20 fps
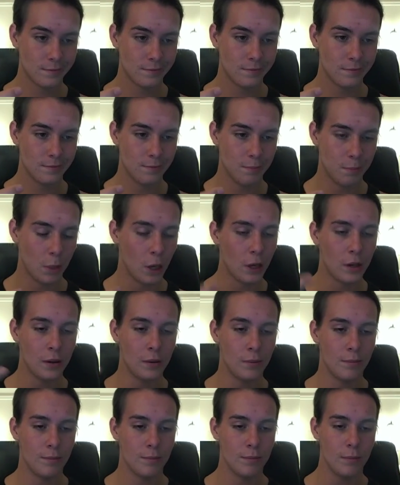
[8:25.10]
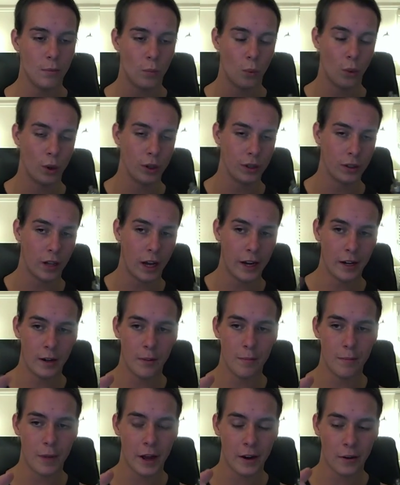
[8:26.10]
button would line
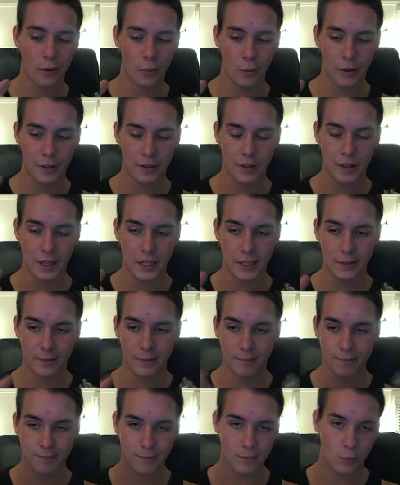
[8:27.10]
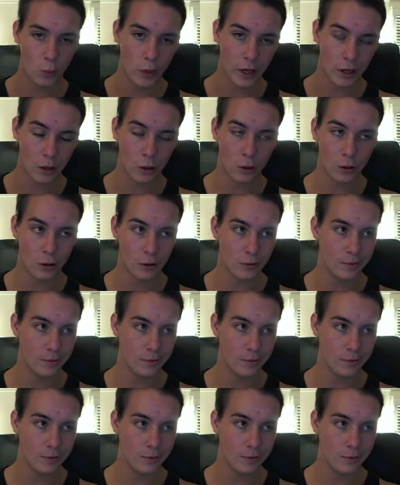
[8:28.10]
up better with the wick hole.